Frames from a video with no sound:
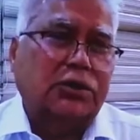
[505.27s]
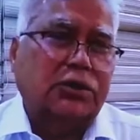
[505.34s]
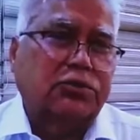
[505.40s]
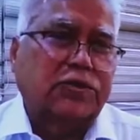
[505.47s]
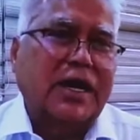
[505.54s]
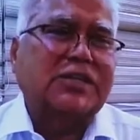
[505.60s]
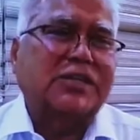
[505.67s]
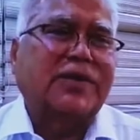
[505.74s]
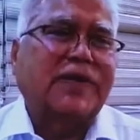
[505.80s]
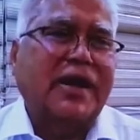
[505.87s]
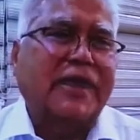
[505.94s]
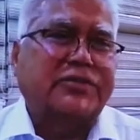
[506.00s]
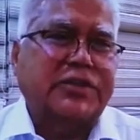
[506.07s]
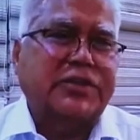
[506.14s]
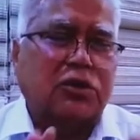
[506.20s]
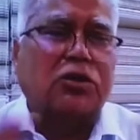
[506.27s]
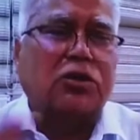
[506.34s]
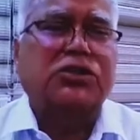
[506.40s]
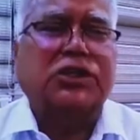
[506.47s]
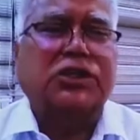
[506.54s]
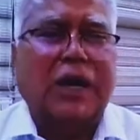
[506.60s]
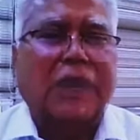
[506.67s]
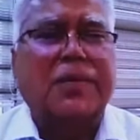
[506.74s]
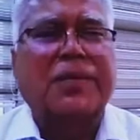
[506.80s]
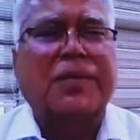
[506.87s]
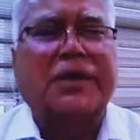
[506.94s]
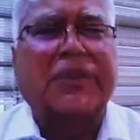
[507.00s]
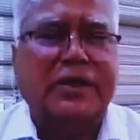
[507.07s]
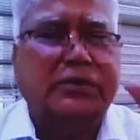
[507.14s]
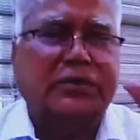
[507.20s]
So as far as technology
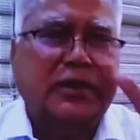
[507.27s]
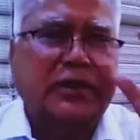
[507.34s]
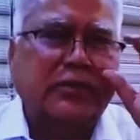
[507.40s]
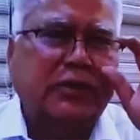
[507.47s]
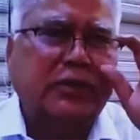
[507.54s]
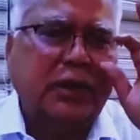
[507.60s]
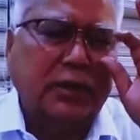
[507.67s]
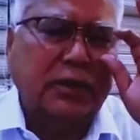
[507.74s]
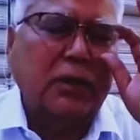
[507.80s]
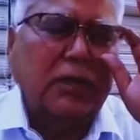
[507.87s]
capability is concerned,